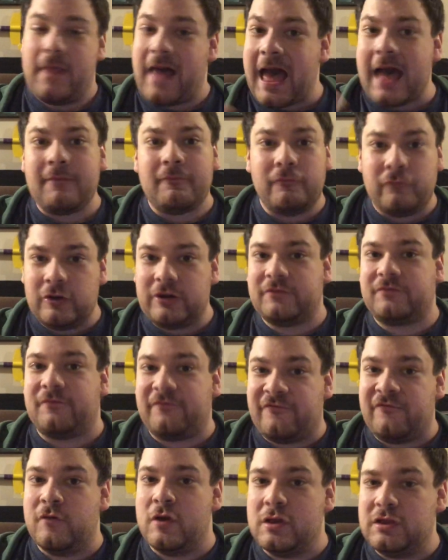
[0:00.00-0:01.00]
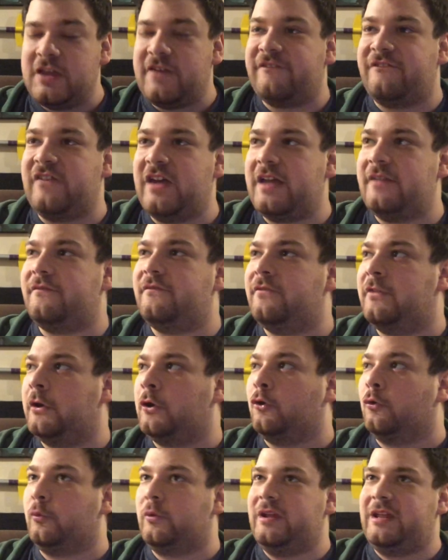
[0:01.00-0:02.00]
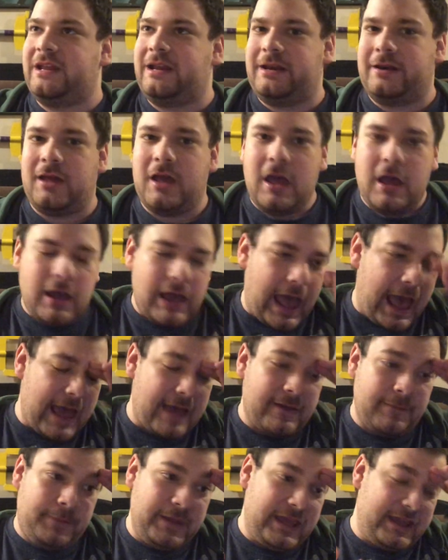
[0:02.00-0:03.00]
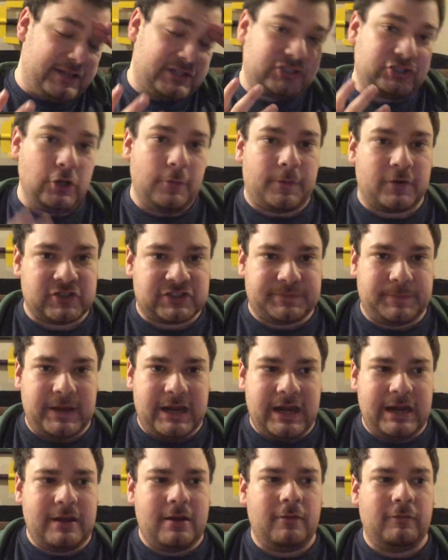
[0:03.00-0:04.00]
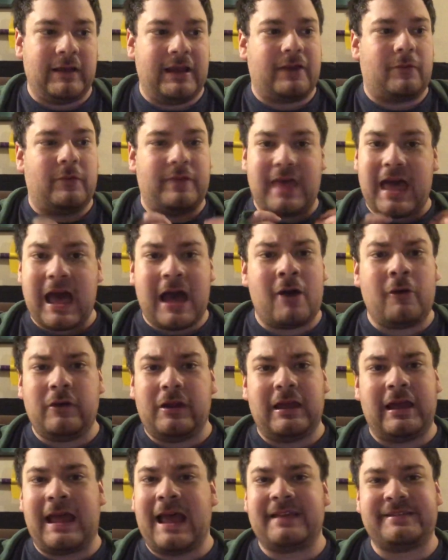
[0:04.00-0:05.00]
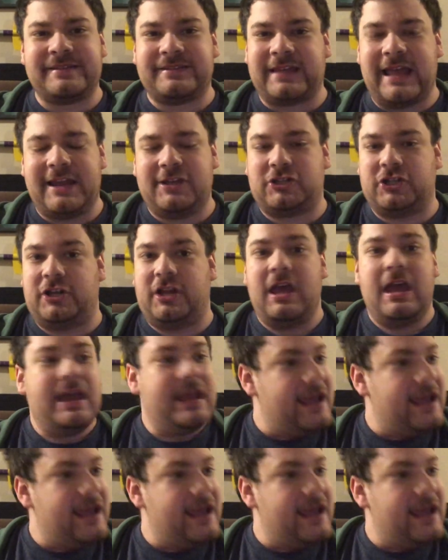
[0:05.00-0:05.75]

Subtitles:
That would really fit the Green being super speed, like without a hesitation.